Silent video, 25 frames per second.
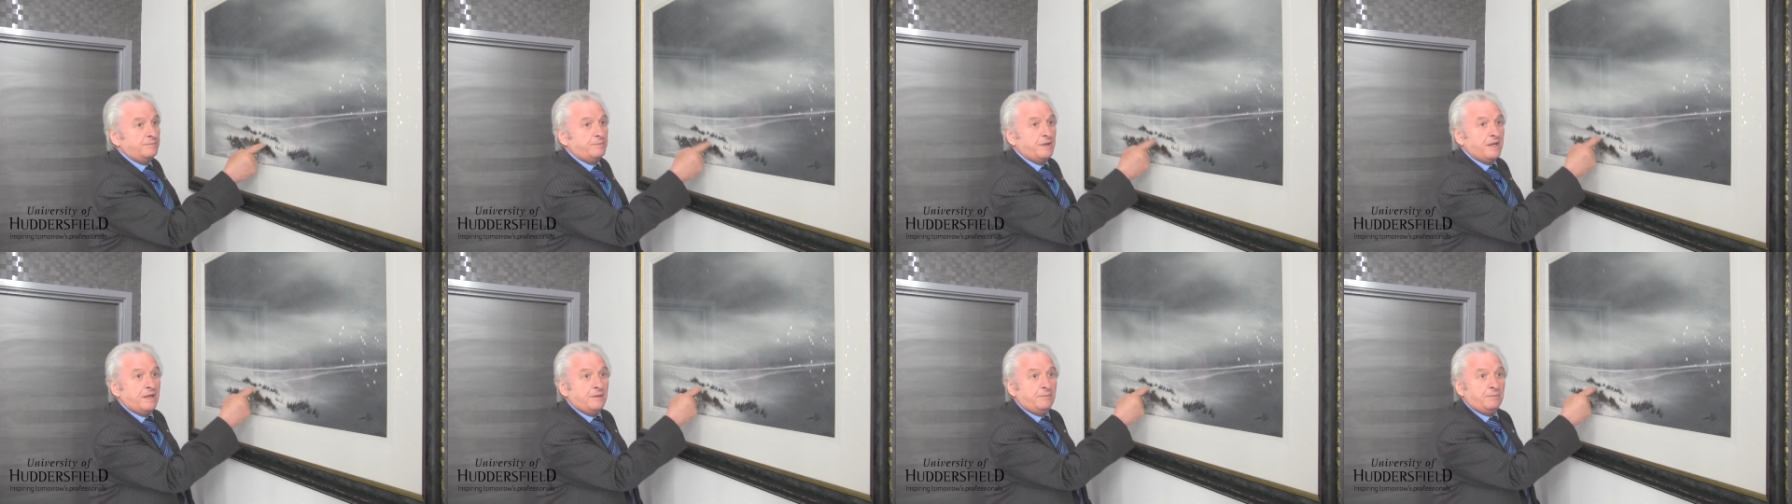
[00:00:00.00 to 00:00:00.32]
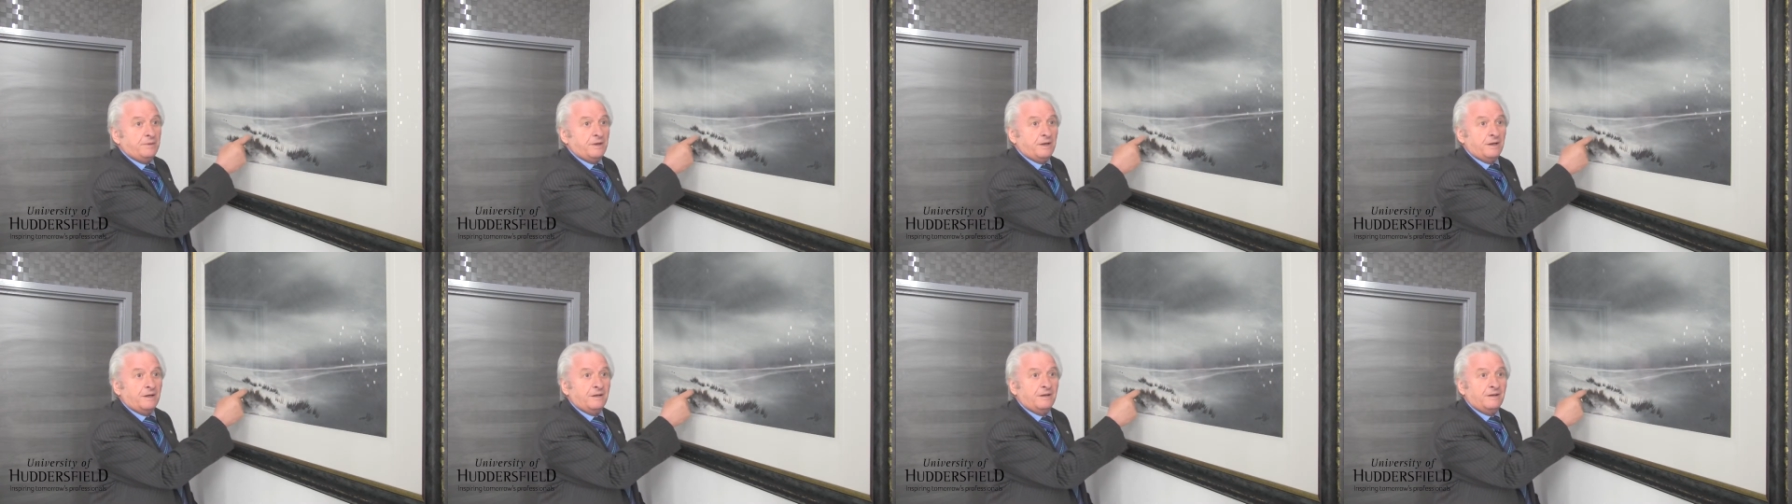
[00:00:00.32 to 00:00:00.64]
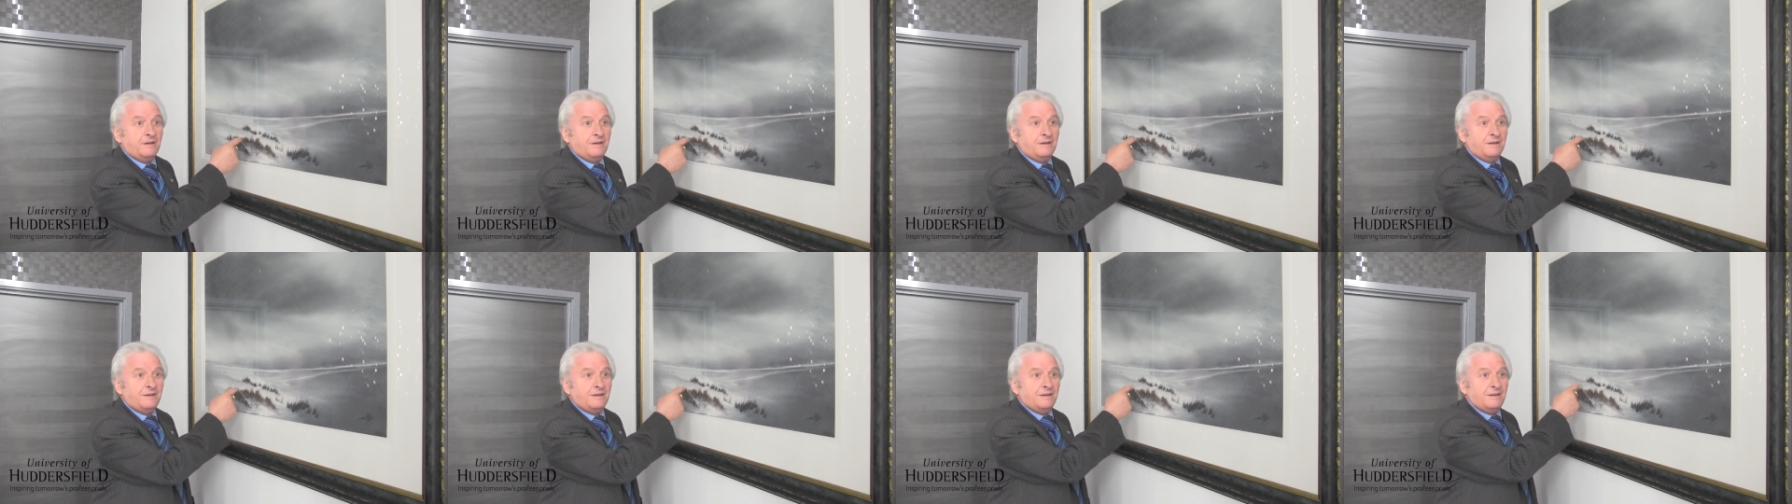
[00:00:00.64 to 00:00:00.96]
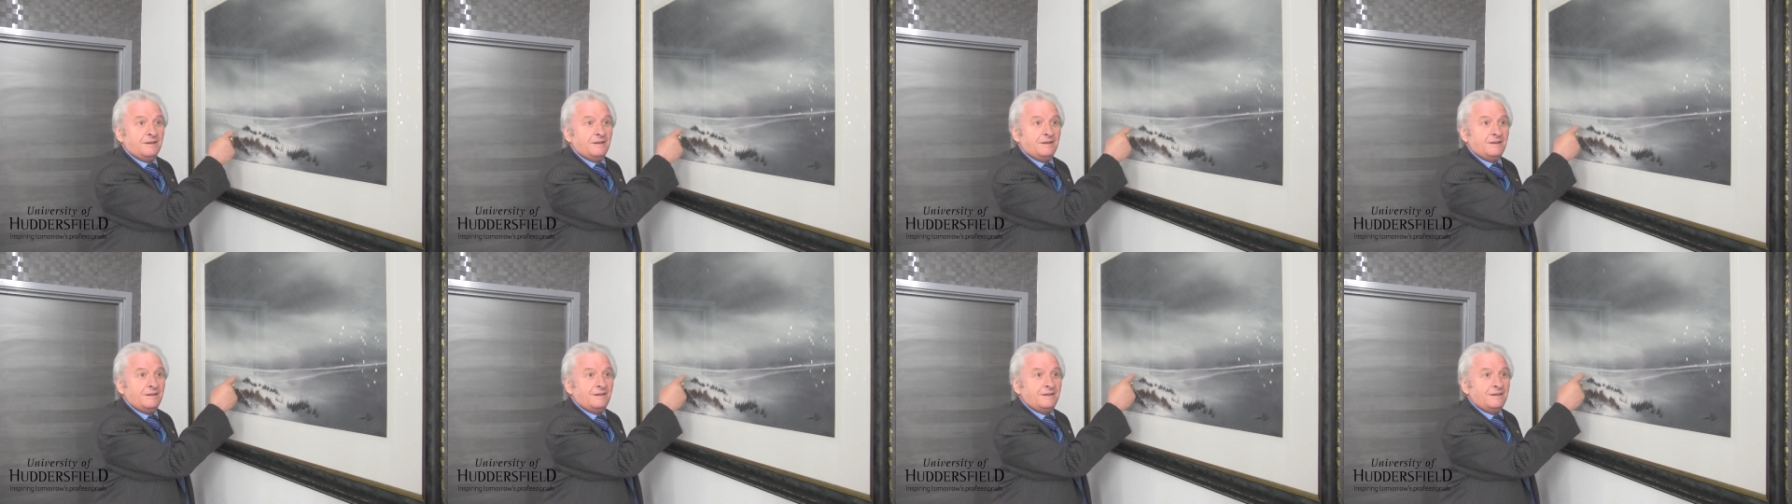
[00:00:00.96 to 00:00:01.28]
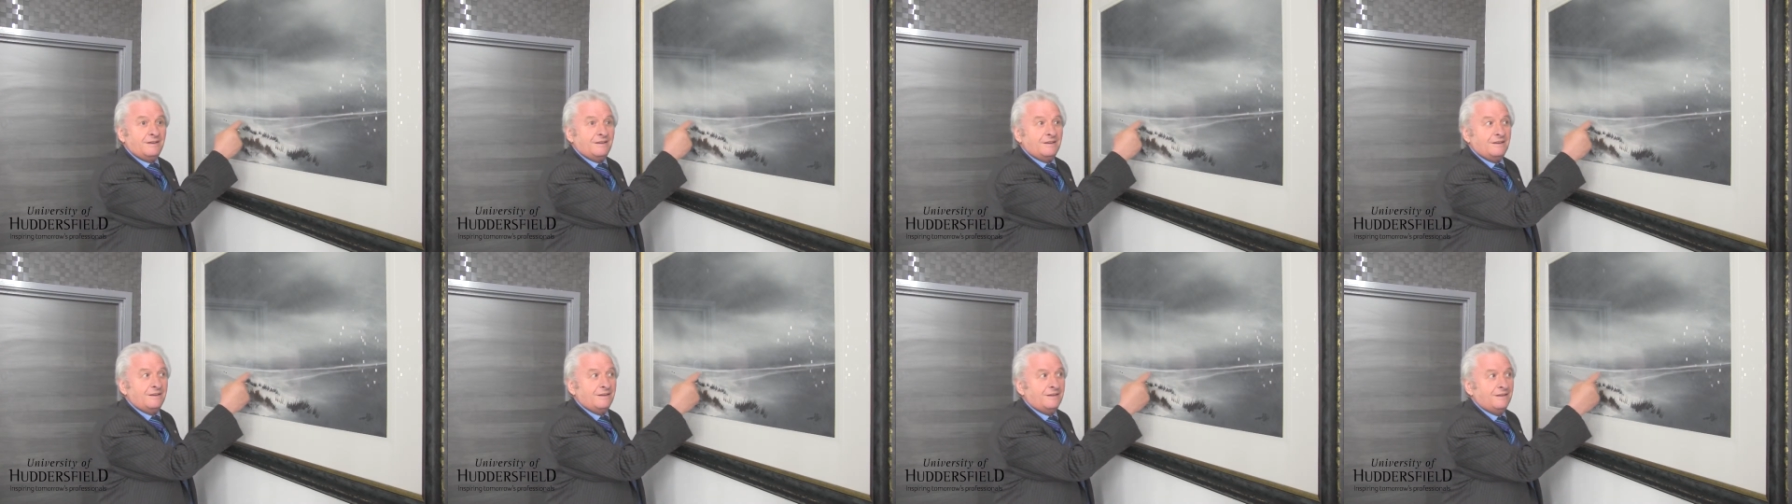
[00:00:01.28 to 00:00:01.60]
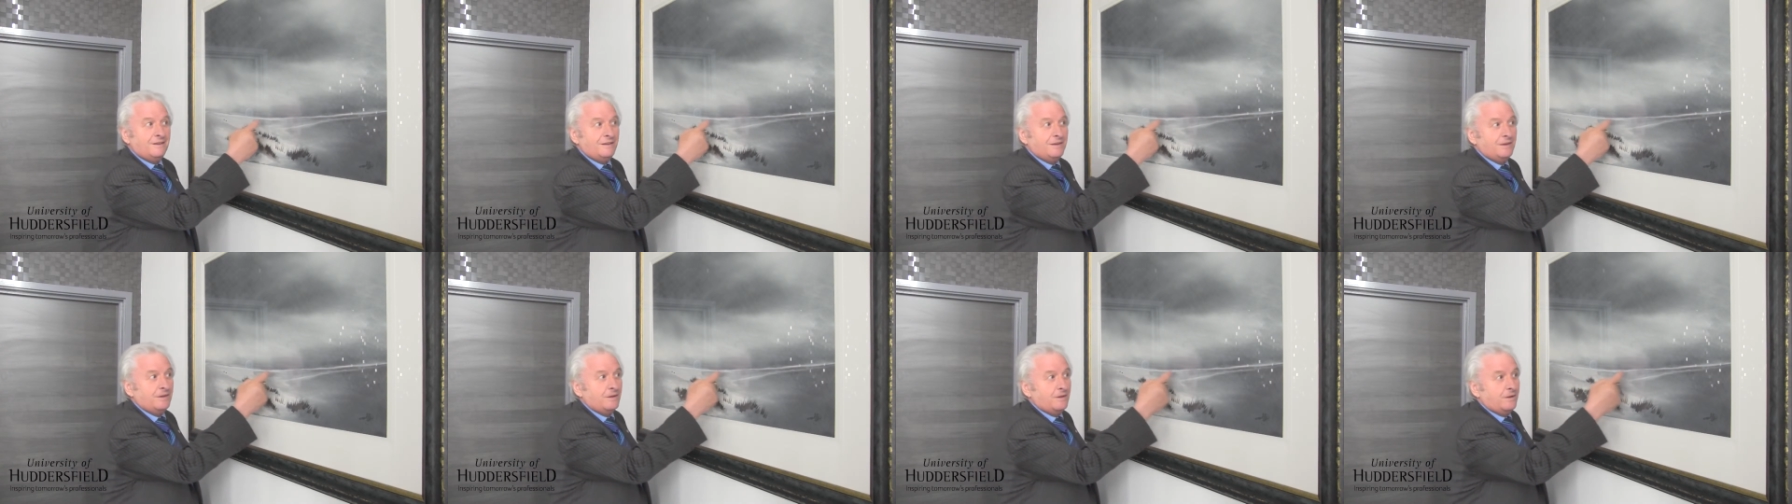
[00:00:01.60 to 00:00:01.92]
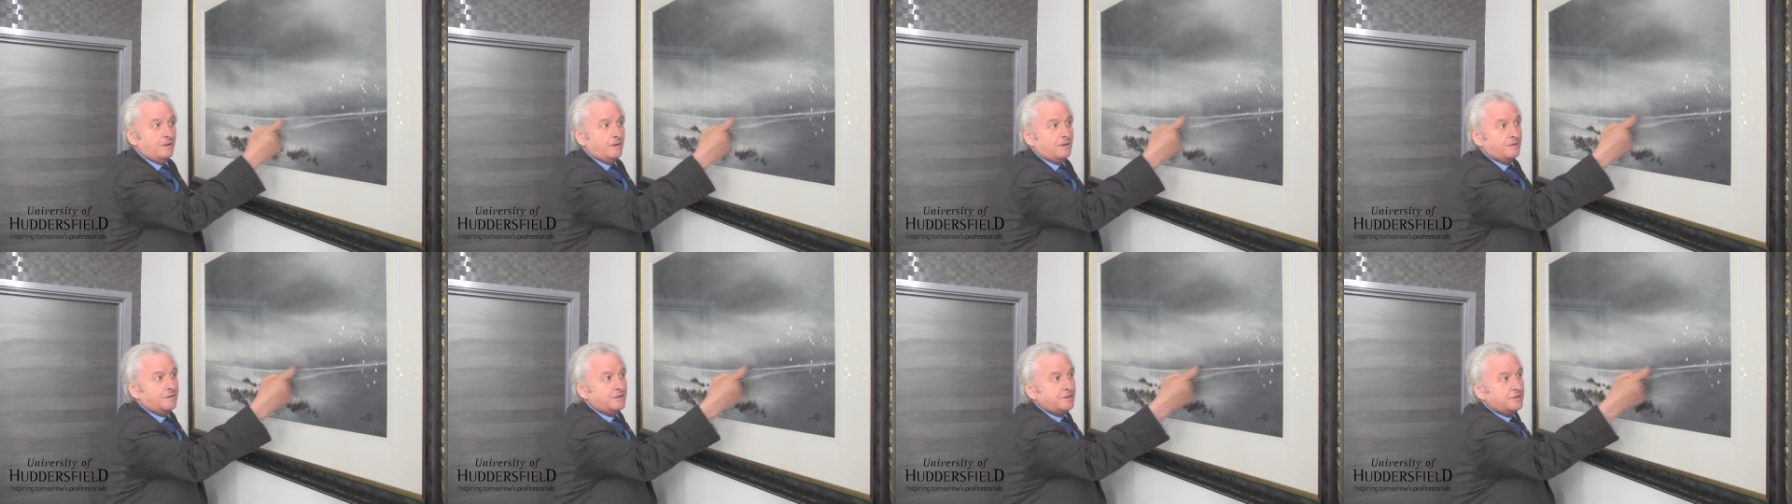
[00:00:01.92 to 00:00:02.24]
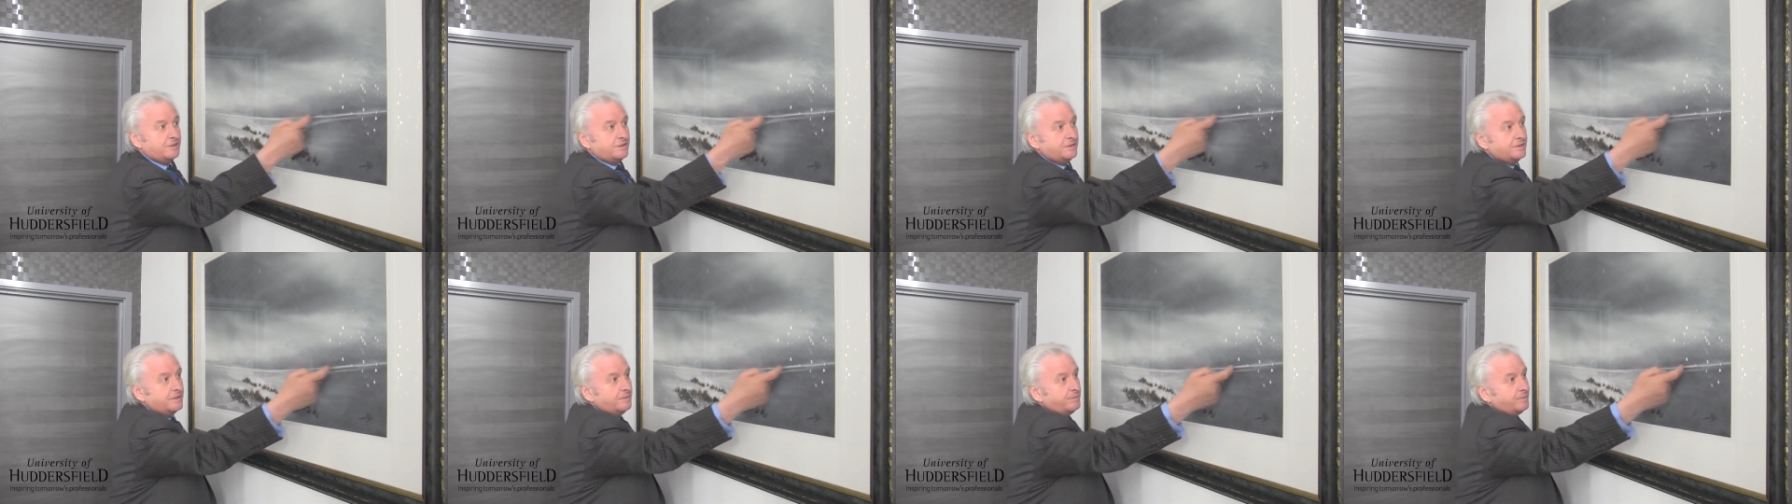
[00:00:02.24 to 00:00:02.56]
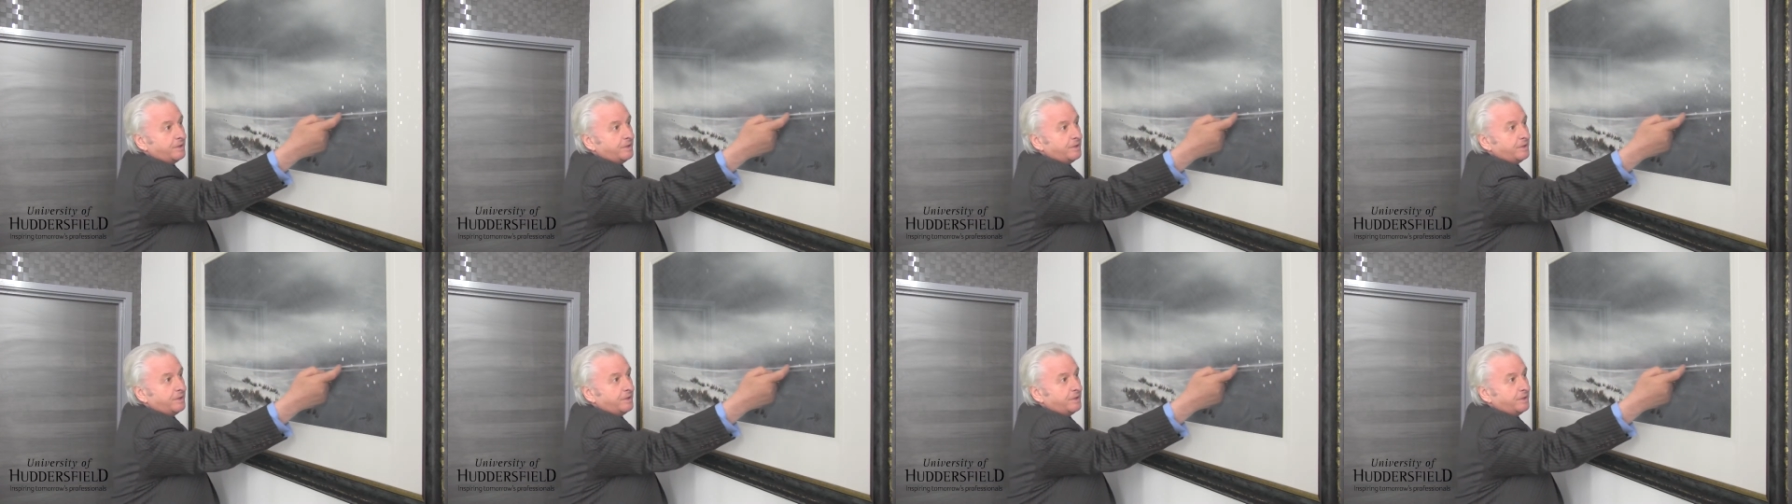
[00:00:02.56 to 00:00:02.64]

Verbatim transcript: the paper. Oh, this is the